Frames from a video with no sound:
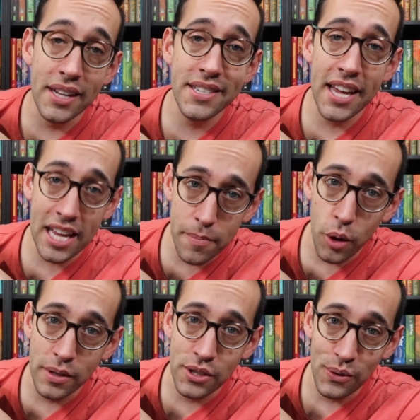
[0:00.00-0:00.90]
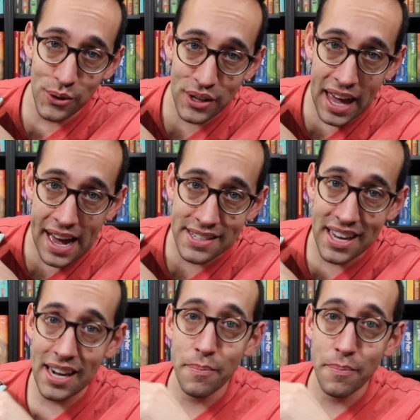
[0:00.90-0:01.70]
Let's take a moment to look at and